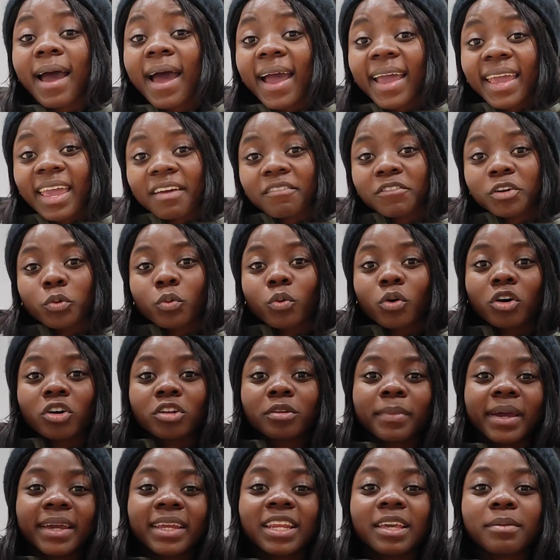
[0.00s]
Hi
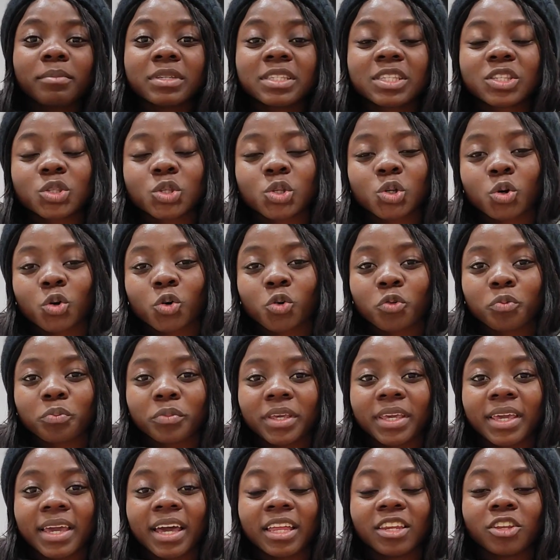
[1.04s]
everyone, my name is
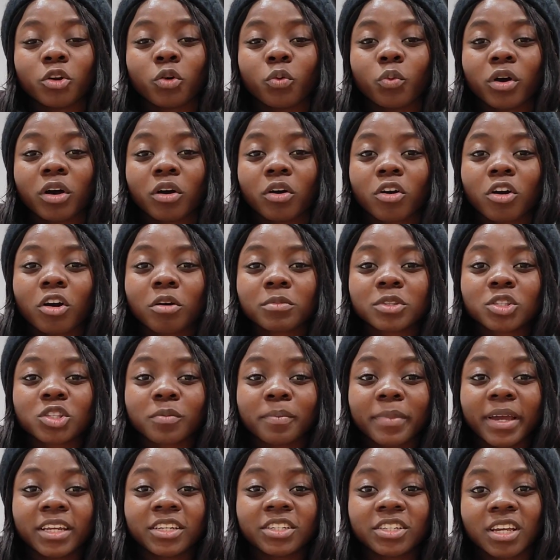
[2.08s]
Tomi and you're welcome to
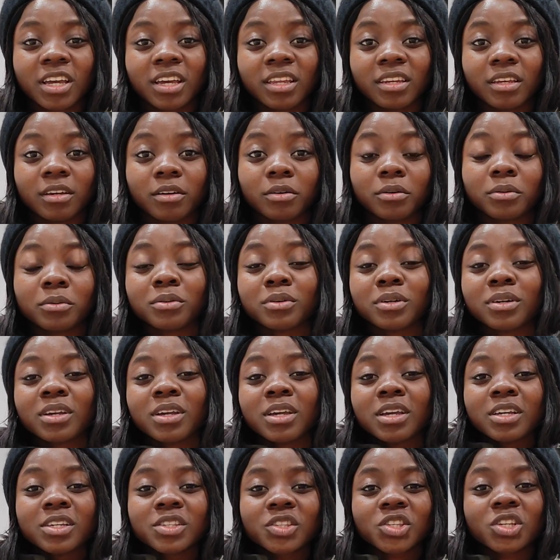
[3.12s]
my channel.
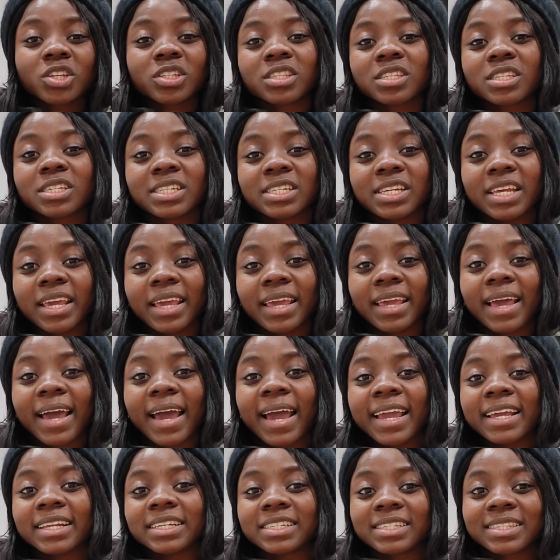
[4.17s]
So today
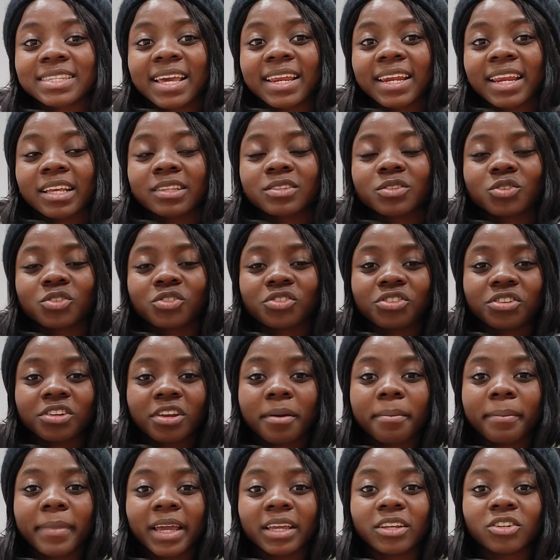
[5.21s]
I decided to
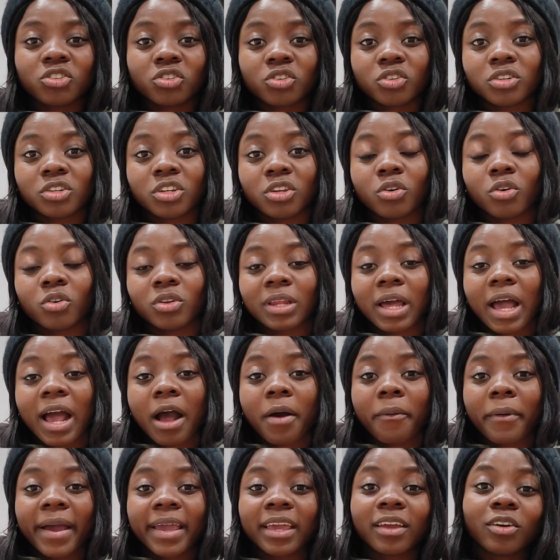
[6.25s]
share my journey on
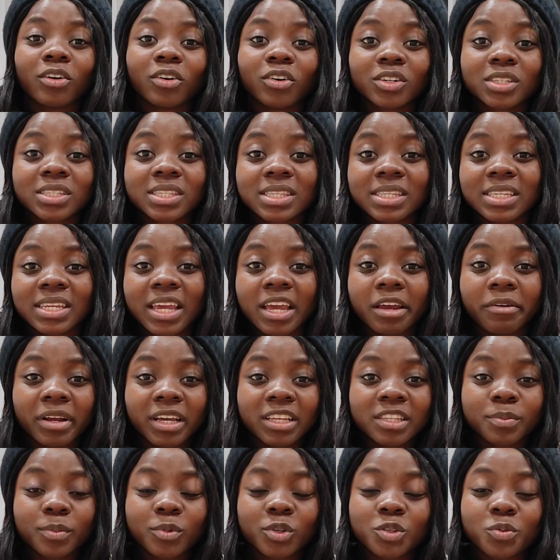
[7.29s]
how I got the
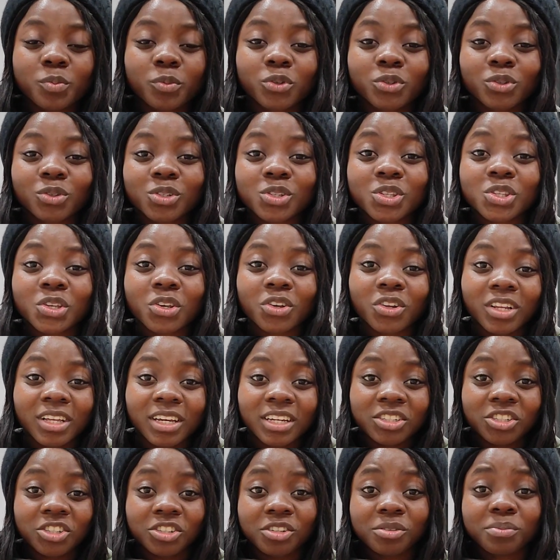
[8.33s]
Erasmus Mundus
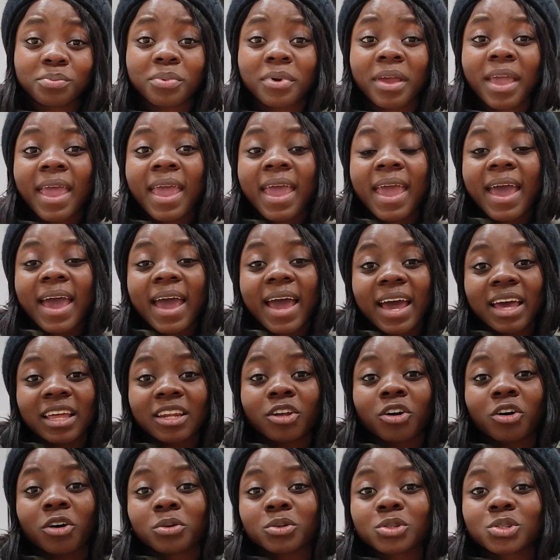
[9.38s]
Scholarship and
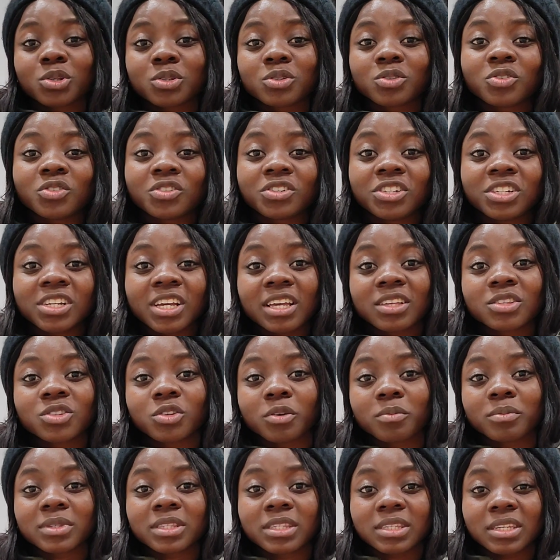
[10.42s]
also to share
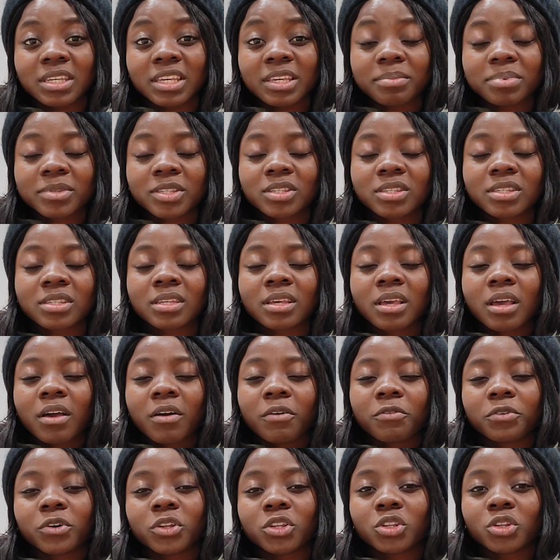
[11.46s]
some tips
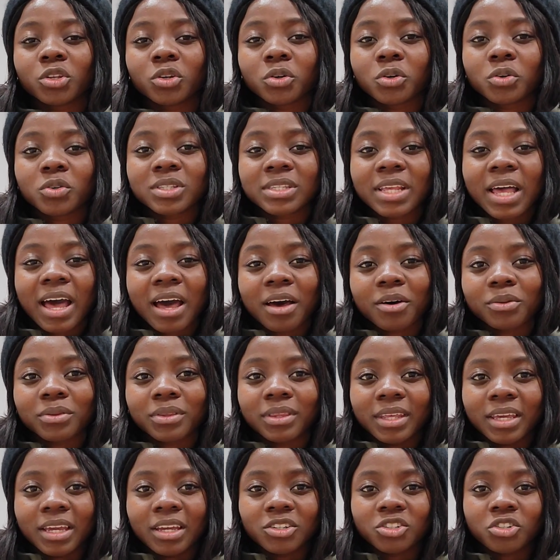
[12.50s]
for those
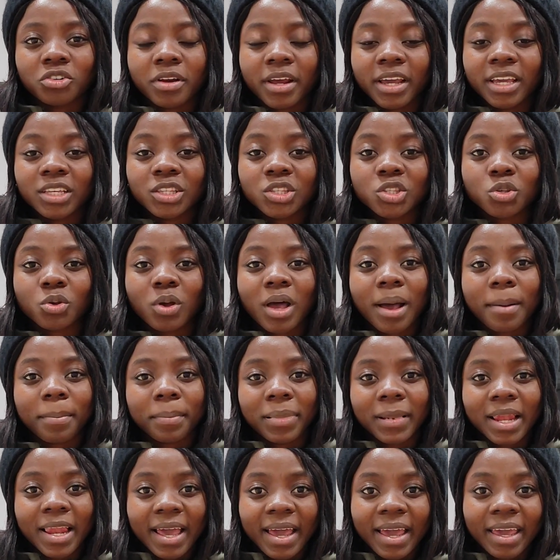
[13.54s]
out there trying to
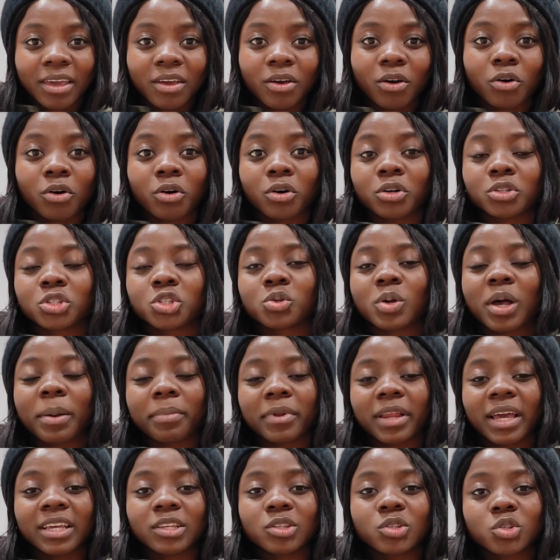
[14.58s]
apply or to
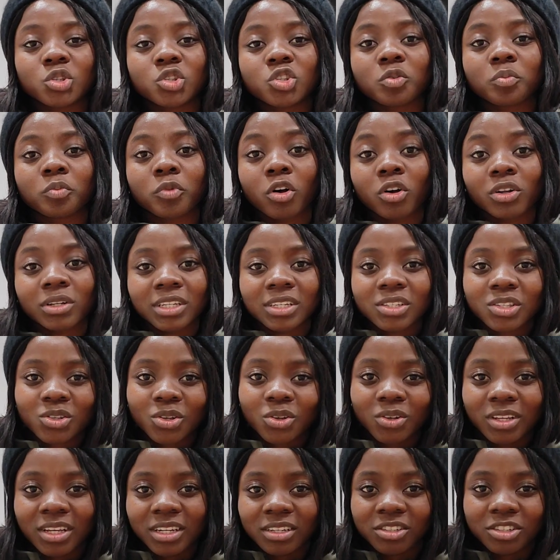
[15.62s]
apply to some other
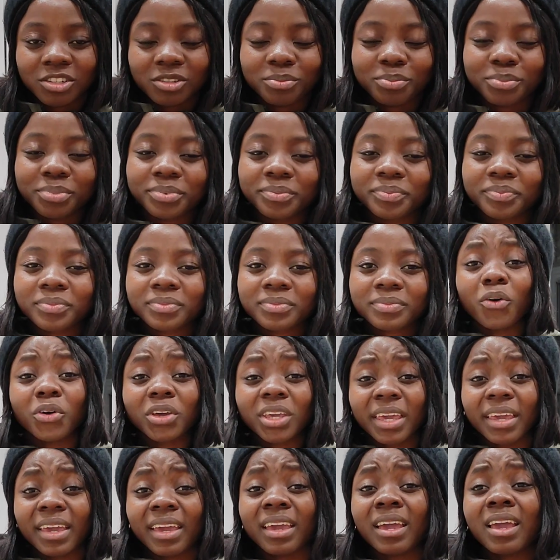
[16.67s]
scholarship.
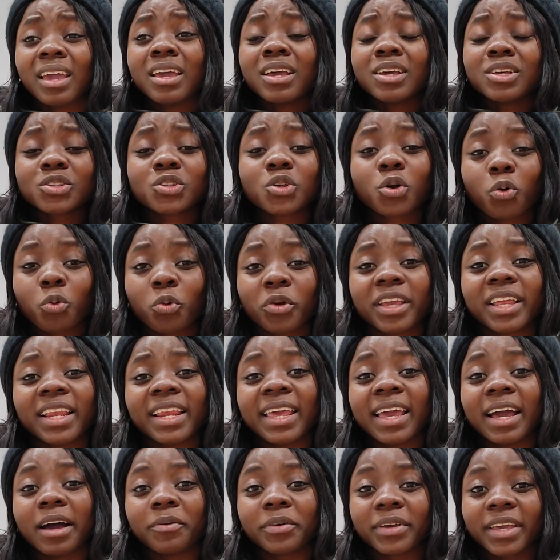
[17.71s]
Okay, so
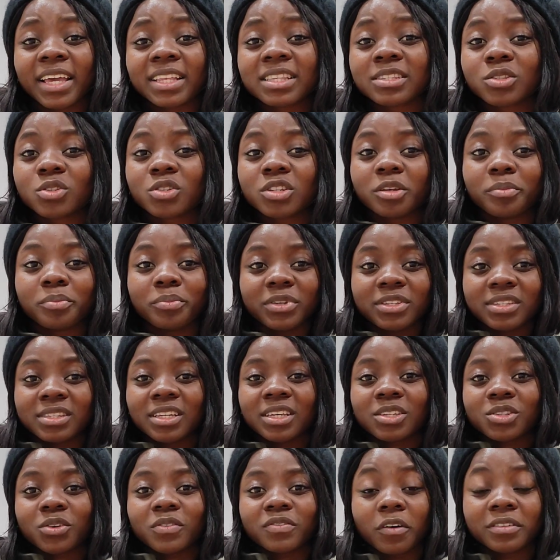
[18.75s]
quickly I will get into the
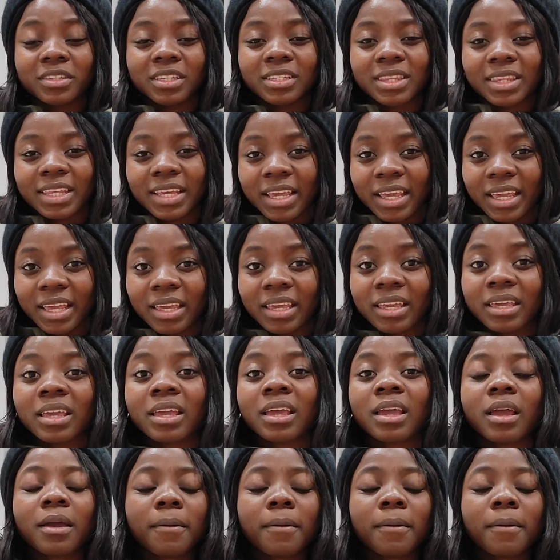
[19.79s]
business of the day.